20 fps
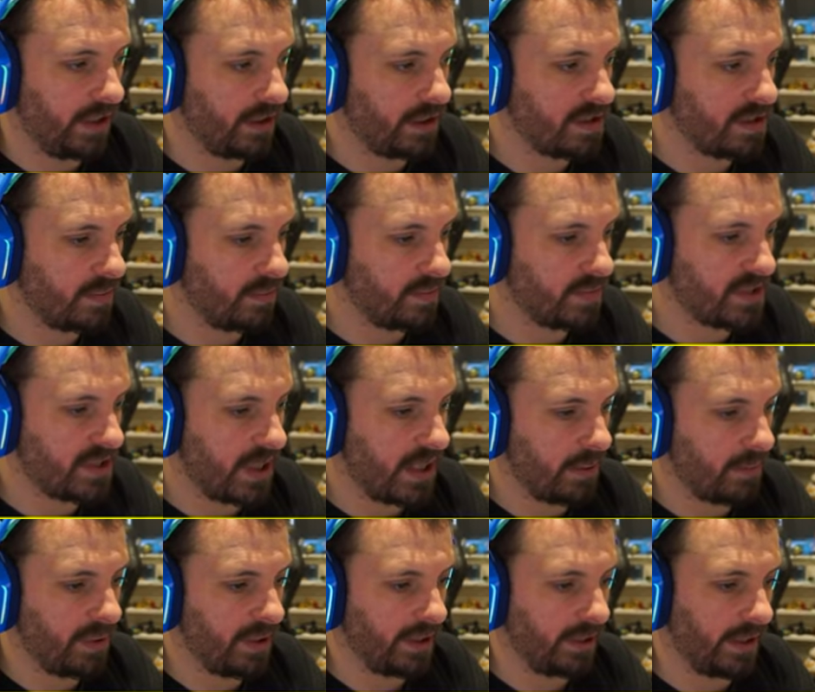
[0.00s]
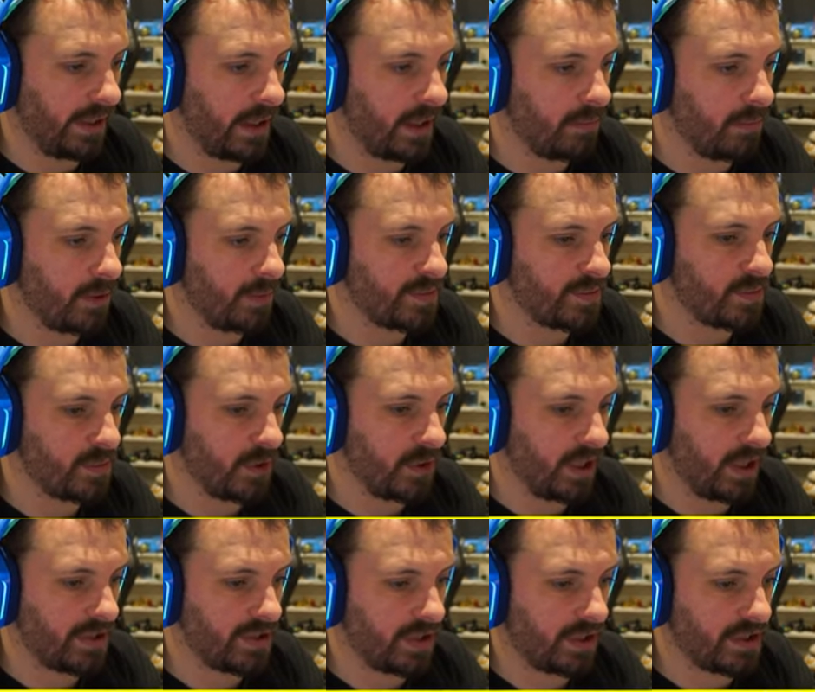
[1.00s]
to start building our mob spawn.
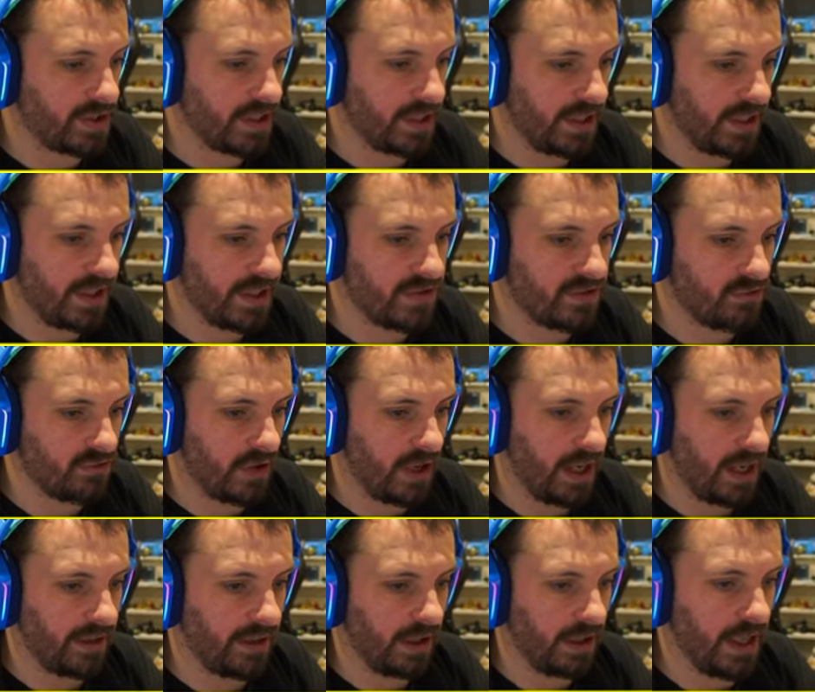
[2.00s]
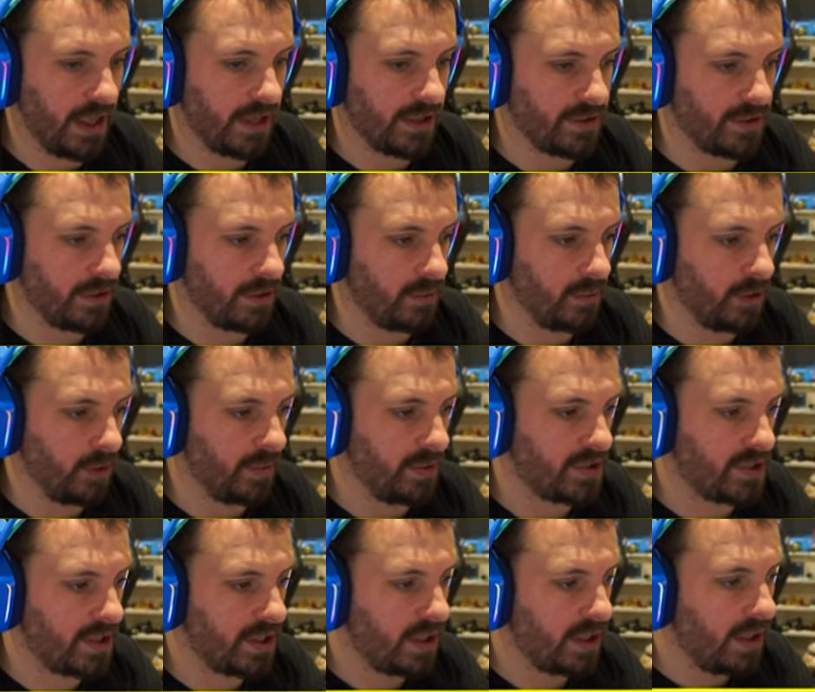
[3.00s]
As you can see, it is rather large at the
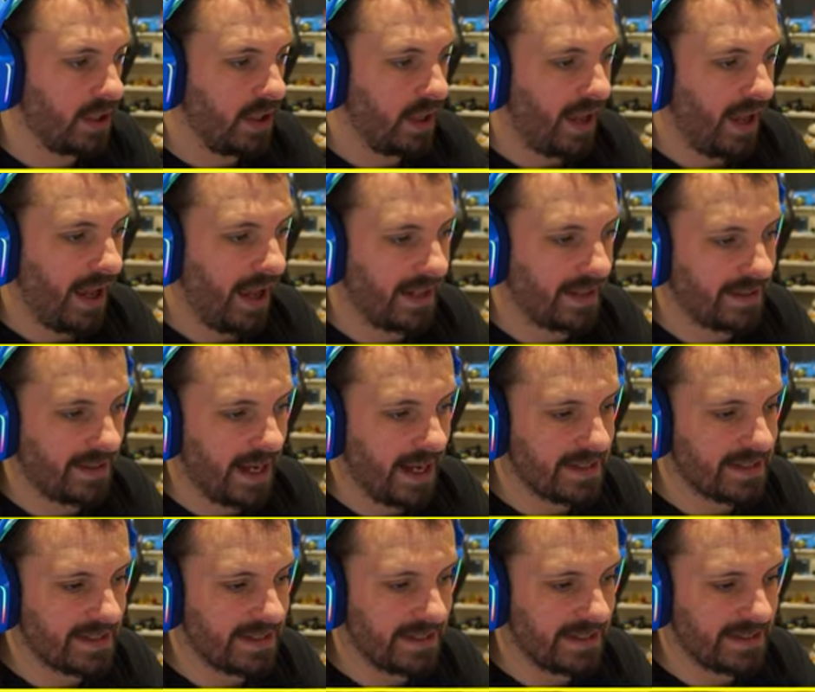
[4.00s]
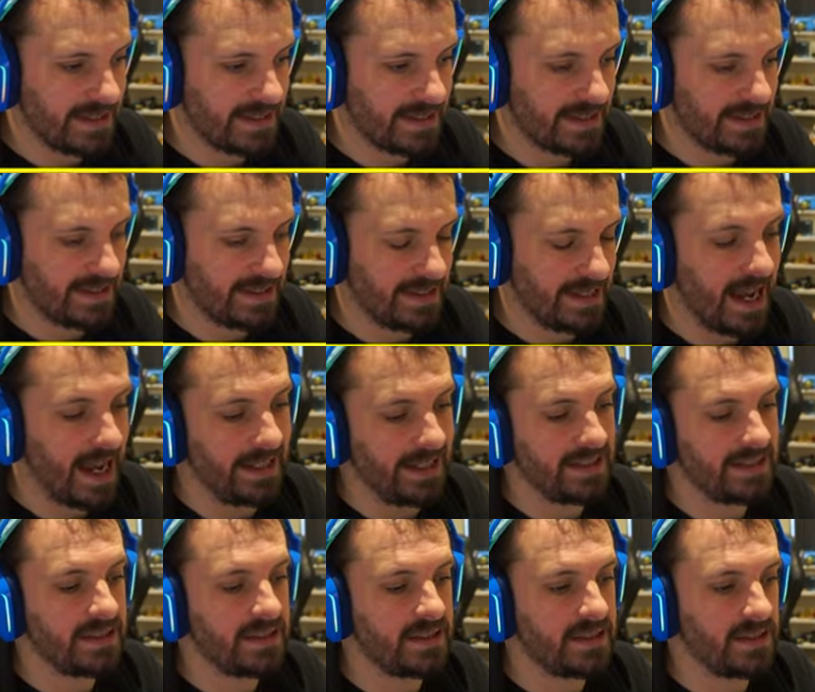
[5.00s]
moment. And as it
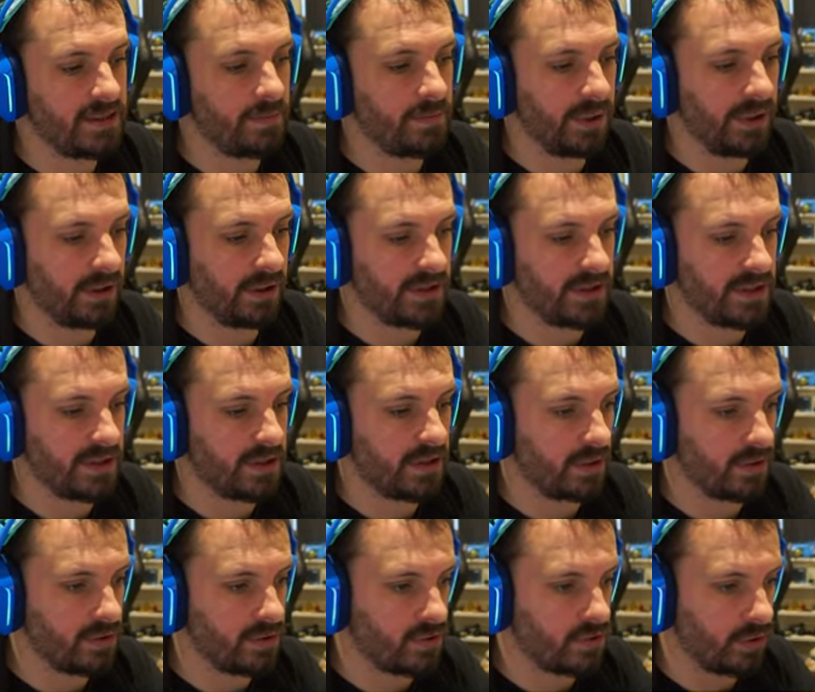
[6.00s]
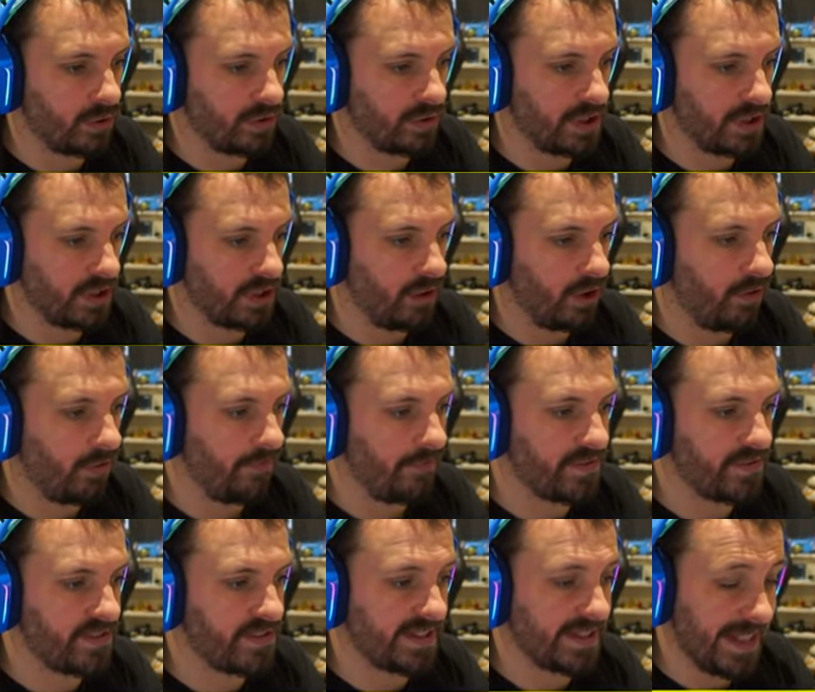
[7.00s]
stands, because it's constructed of
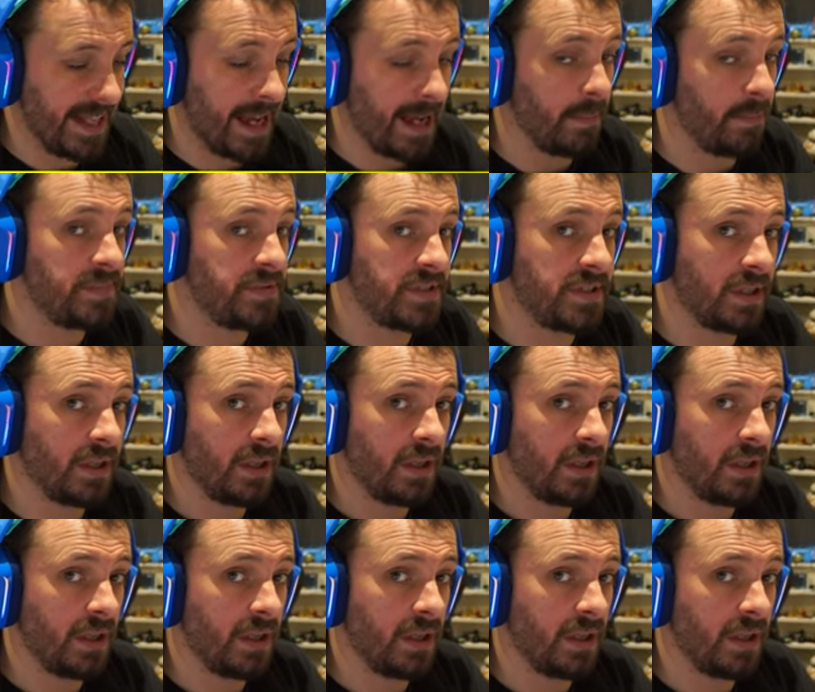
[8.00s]
slabs,